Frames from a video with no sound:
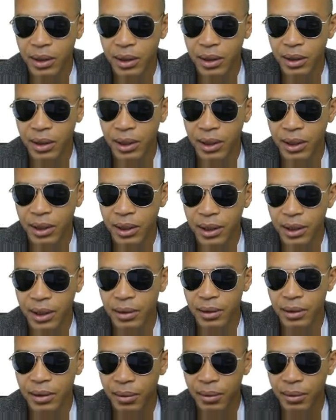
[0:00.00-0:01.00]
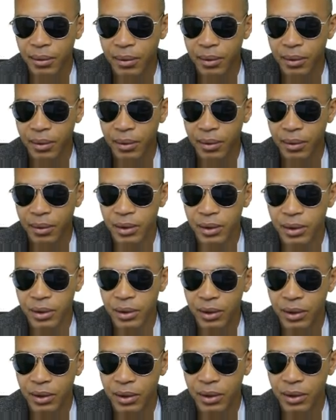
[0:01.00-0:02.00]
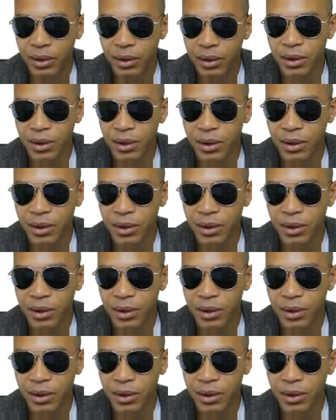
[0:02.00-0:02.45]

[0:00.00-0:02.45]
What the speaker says: 10:30, so that's about 2 weeks apart.